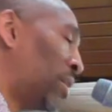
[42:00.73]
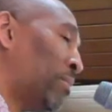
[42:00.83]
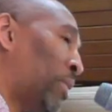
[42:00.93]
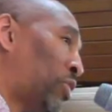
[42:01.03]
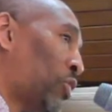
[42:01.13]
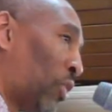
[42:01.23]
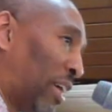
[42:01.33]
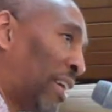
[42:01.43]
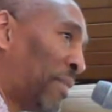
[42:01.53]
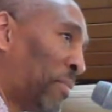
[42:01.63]
But
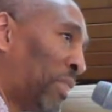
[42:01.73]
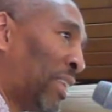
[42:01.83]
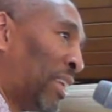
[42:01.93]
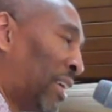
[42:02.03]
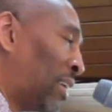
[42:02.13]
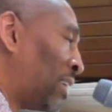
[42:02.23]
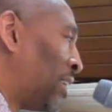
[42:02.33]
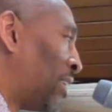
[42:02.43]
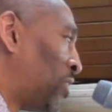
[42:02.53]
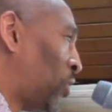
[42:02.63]
surely,
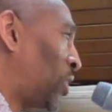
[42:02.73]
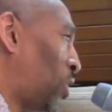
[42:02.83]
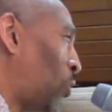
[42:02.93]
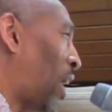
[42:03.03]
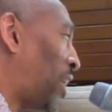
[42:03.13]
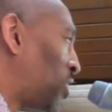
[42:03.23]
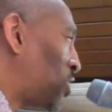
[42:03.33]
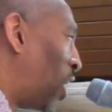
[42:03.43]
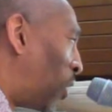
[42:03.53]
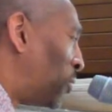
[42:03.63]
surely don't lie to
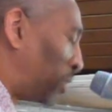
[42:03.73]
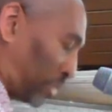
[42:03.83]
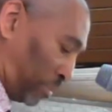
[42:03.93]
yourself.